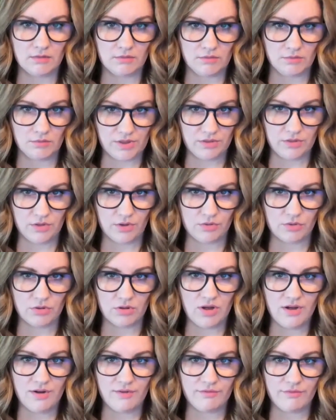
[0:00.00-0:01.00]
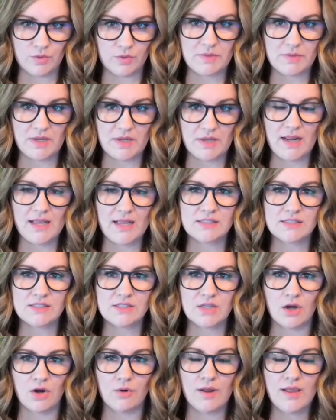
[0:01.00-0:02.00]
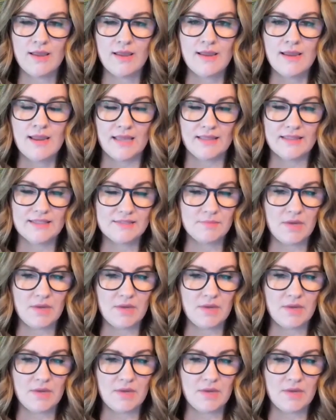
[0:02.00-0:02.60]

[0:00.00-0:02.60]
with local law enforcement. And this